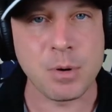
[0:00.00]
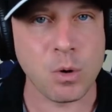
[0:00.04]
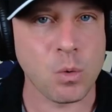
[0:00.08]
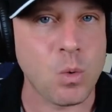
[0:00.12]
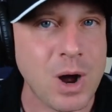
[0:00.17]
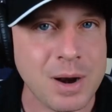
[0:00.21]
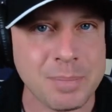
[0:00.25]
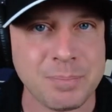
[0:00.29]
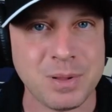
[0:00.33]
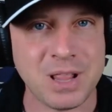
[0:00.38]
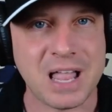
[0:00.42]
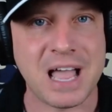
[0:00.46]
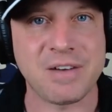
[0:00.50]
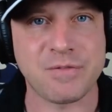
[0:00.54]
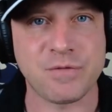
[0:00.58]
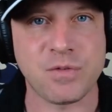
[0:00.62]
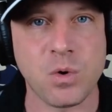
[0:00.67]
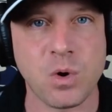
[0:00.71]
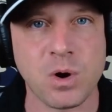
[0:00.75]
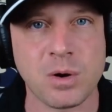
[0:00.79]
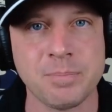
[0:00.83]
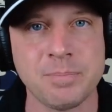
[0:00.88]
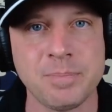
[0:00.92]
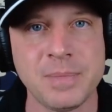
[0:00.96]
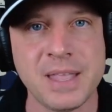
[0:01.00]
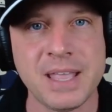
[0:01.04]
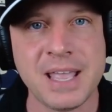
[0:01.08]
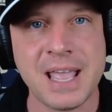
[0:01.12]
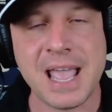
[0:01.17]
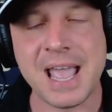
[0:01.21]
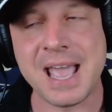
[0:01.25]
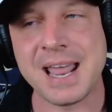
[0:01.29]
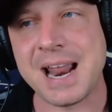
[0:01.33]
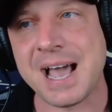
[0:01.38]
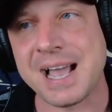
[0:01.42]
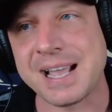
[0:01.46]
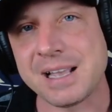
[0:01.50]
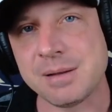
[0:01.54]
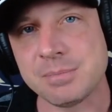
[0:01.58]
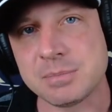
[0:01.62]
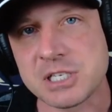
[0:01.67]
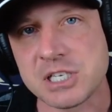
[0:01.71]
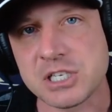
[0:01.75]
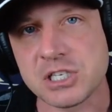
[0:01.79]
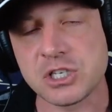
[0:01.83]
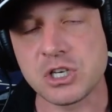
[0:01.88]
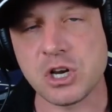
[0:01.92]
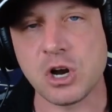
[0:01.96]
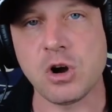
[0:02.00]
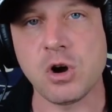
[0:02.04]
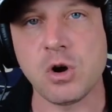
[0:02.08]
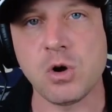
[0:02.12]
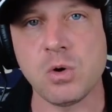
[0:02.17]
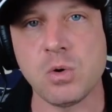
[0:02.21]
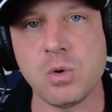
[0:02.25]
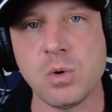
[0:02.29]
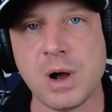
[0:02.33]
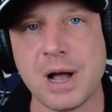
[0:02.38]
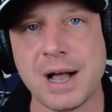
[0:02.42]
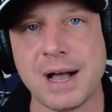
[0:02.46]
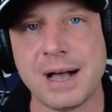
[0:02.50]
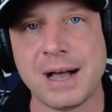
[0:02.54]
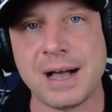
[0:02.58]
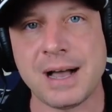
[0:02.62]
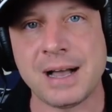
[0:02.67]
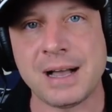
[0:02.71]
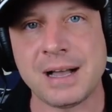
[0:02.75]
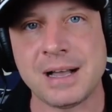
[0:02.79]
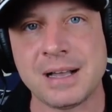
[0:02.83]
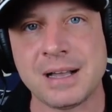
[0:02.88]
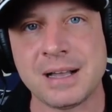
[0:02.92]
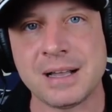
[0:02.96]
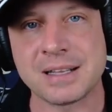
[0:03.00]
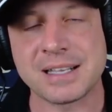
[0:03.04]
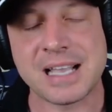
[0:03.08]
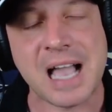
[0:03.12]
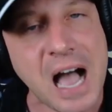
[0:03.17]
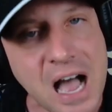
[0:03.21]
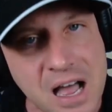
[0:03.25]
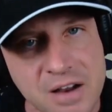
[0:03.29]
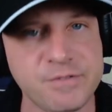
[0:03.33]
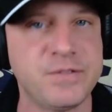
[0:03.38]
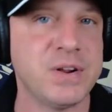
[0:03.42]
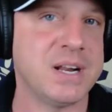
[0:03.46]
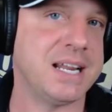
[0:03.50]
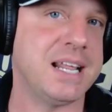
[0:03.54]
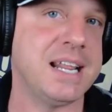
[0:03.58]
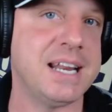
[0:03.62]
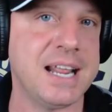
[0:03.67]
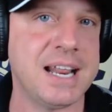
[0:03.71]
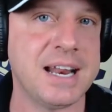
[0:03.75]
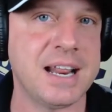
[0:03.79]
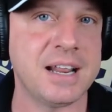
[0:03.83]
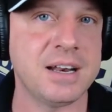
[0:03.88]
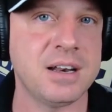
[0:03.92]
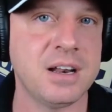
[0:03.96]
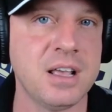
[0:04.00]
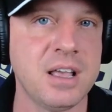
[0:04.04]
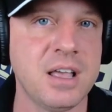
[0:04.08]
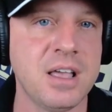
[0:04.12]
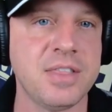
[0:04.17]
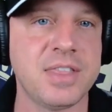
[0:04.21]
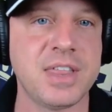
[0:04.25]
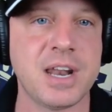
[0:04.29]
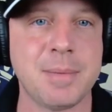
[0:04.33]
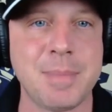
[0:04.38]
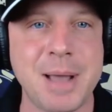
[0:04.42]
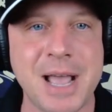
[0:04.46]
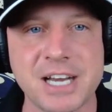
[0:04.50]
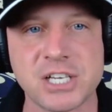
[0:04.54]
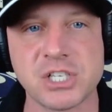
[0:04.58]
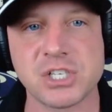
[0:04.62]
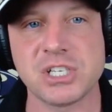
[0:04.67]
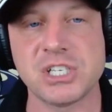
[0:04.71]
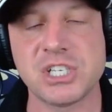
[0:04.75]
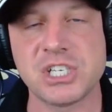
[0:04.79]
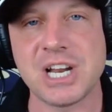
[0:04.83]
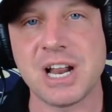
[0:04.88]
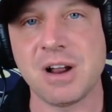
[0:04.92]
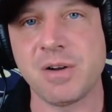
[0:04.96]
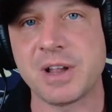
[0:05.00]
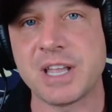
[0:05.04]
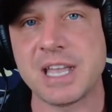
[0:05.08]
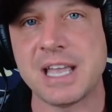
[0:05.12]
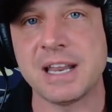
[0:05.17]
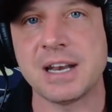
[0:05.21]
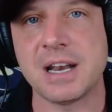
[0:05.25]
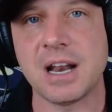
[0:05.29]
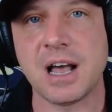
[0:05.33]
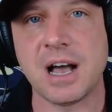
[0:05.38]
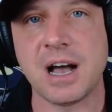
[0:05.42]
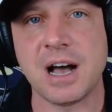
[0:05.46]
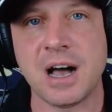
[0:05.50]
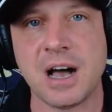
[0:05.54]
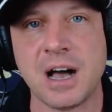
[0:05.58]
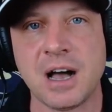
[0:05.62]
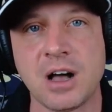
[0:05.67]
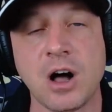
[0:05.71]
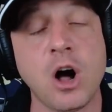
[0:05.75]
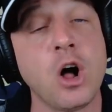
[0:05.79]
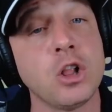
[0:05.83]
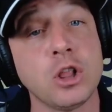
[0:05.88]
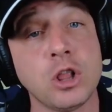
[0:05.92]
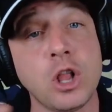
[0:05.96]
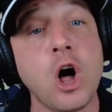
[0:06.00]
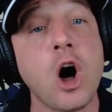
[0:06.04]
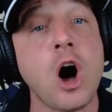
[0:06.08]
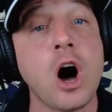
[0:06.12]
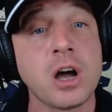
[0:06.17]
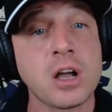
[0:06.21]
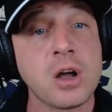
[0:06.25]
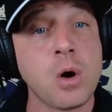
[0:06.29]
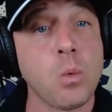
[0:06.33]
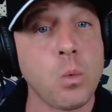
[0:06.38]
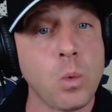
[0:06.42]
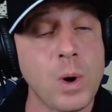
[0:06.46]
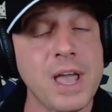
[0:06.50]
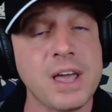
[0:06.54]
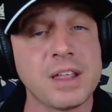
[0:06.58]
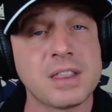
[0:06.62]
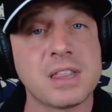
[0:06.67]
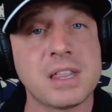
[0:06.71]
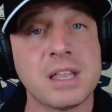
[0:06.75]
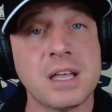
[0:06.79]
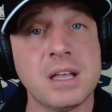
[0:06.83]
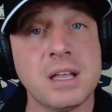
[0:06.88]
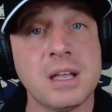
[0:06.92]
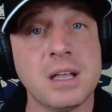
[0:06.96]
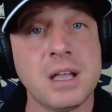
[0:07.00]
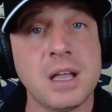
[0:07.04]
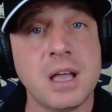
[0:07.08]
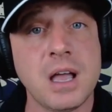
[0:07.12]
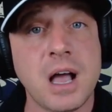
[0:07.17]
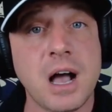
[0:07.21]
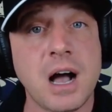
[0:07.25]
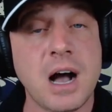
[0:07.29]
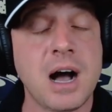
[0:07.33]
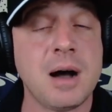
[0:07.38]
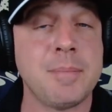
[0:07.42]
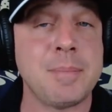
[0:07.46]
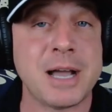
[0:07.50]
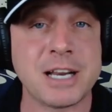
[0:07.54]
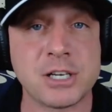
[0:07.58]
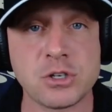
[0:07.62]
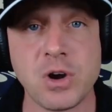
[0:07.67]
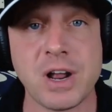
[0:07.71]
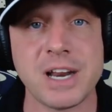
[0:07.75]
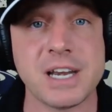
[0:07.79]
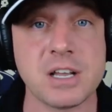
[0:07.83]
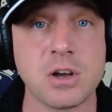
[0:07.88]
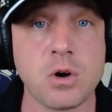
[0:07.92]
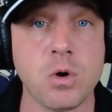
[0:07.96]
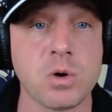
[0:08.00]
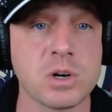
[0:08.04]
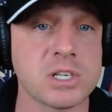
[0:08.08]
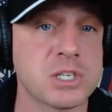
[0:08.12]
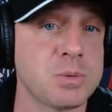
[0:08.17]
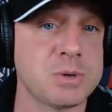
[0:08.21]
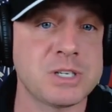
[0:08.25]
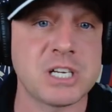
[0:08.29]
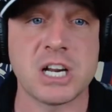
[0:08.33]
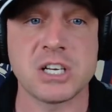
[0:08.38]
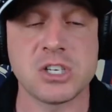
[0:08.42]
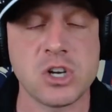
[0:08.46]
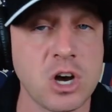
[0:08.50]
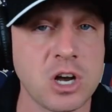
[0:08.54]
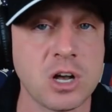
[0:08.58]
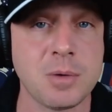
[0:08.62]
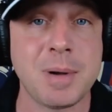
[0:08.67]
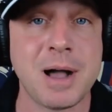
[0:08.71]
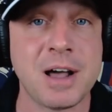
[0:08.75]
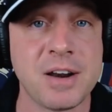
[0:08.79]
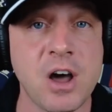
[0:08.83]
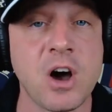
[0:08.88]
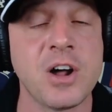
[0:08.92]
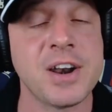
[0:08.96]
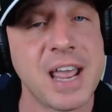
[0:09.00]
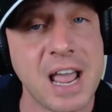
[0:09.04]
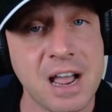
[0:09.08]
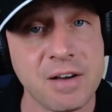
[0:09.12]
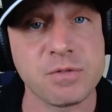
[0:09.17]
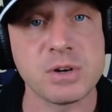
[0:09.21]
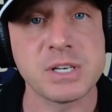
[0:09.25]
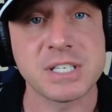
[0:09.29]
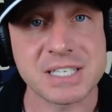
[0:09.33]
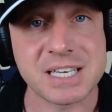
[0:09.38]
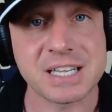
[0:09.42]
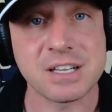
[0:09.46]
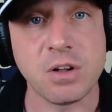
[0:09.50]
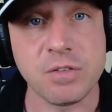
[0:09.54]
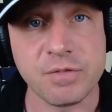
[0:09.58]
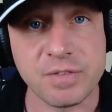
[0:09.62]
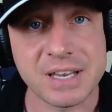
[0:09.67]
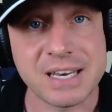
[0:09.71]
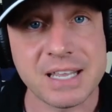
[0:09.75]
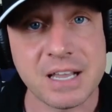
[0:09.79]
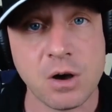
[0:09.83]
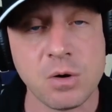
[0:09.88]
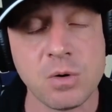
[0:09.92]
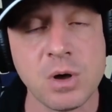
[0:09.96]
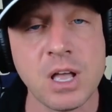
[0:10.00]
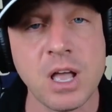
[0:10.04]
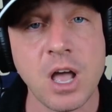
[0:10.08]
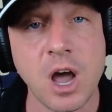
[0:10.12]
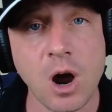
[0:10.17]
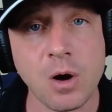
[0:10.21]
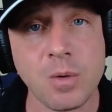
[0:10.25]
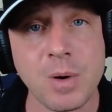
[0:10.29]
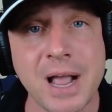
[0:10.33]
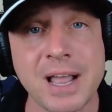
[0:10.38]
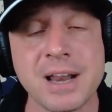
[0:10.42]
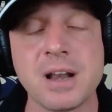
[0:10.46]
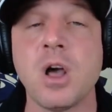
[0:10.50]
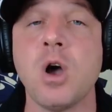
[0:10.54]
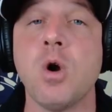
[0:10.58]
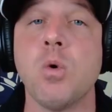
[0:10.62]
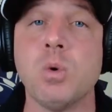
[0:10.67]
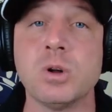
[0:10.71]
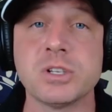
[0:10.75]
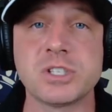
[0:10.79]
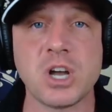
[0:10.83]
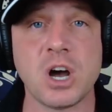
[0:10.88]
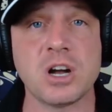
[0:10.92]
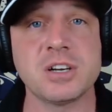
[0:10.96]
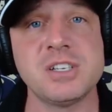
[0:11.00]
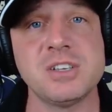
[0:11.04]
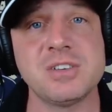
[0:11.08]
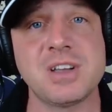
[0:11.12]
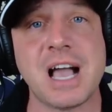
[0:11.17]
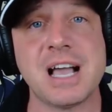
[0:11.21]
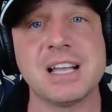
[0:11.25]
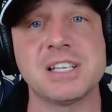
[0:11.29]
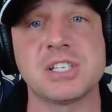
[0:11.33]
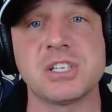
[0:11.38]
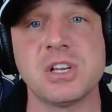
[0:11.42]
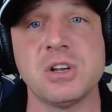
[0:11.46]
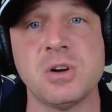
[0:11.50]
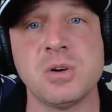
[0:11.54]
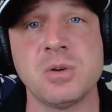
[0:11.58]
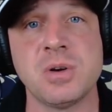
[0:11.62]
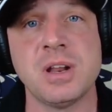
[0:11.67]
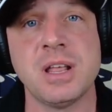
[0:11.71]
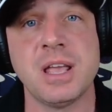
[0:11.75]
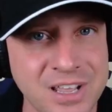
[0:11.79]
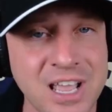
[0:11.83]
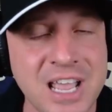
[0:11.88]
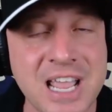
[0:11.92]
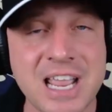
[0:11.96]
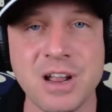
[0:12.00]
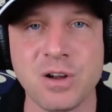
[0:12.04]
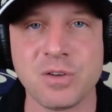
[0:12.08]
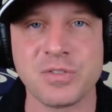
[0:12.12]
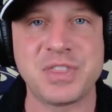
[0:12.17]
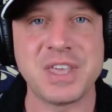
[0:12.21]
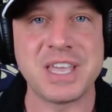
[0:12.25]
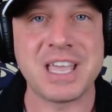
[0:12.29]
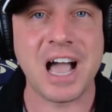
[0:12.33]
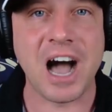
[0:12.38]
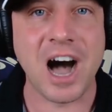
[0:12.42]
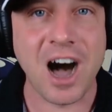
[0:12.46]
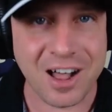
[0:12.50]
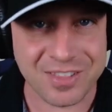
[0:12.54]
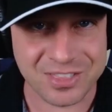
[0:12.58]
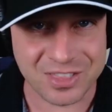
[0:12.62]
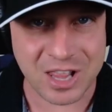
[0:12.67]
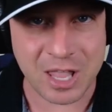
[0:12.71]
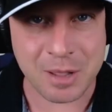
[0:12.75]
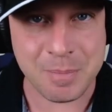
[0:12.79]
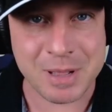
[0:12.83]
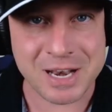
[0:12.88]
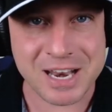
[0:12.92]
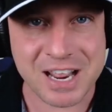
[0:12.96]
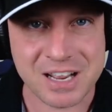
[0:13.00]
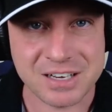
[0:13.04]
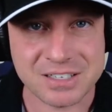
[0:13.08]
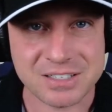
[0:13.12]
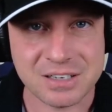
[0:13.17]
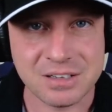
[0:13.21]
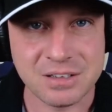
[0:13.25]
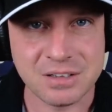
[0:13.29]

one platform, and I am so uh, confident in it that I'm actually sharing it uh, along with uh, my trading course, which I talk about on every single video. All right, we'll talk to you guys soon here at the Unlimited